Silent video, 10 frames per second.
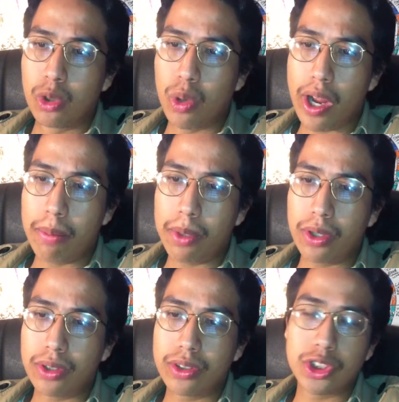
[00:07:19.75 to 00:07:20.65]

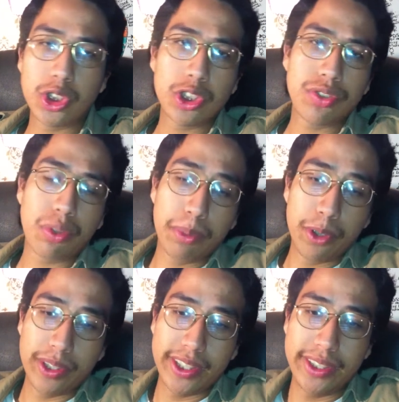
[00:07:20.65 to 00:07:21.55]
grammar, the search for
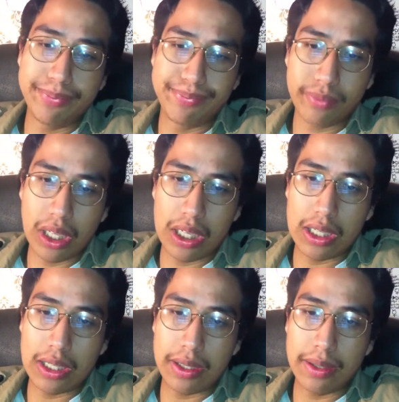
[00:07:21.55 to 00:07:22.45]
purity.
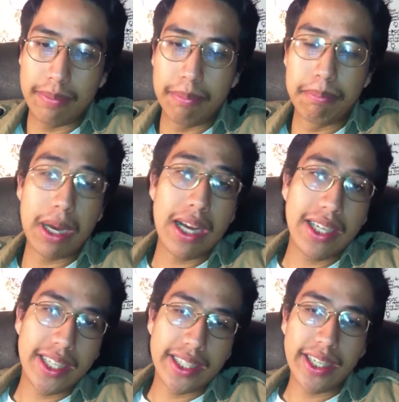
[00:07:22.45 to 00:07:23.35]

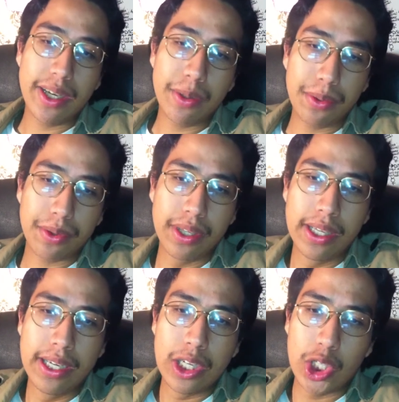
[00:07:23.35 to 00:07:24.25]
Body and health
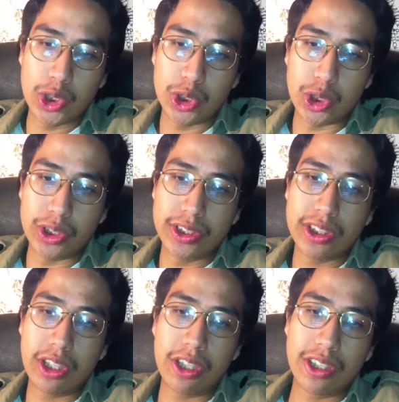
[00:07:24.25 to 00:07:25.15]

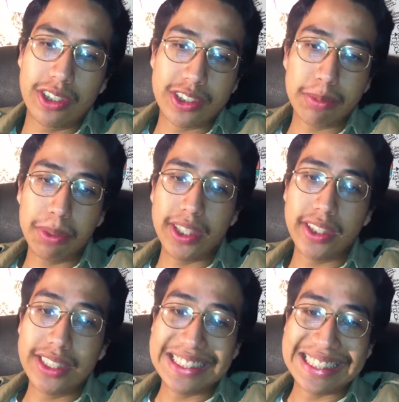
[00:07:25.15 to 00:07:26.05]
concerns are the
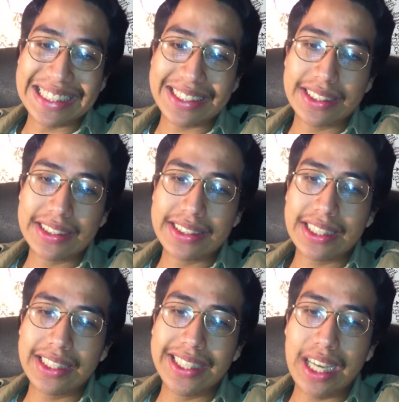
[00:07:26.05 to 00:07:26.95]
spleen,
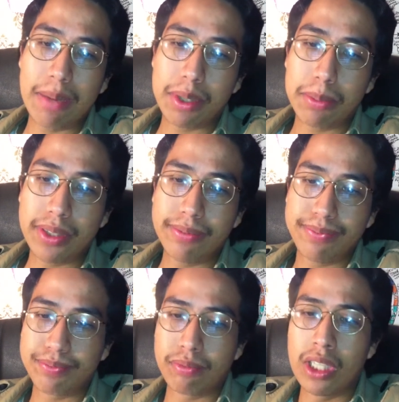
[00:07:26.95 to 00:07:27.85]
intestines, the abdomen.
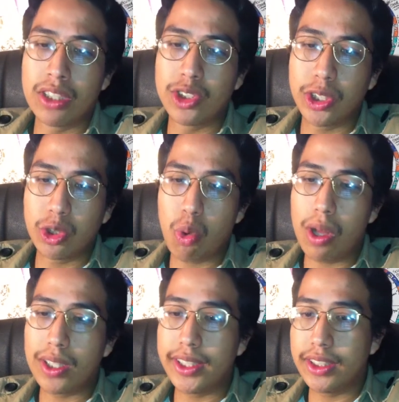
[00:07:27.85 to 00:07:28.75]
Certain
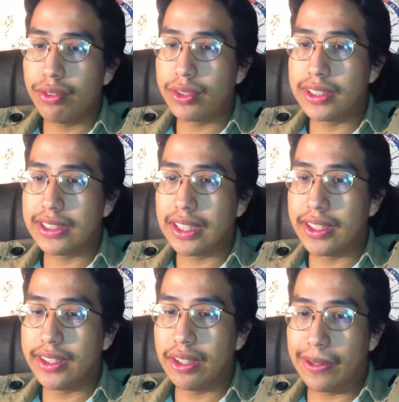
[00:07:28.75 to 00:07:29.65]
qualities for this
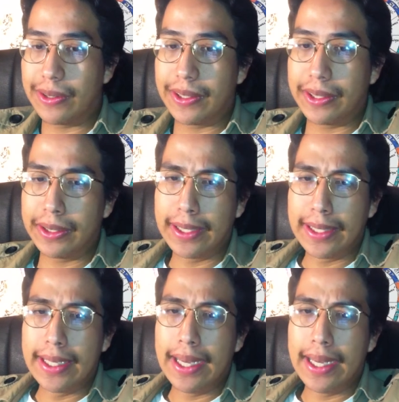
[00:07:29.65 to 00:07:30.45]
sign are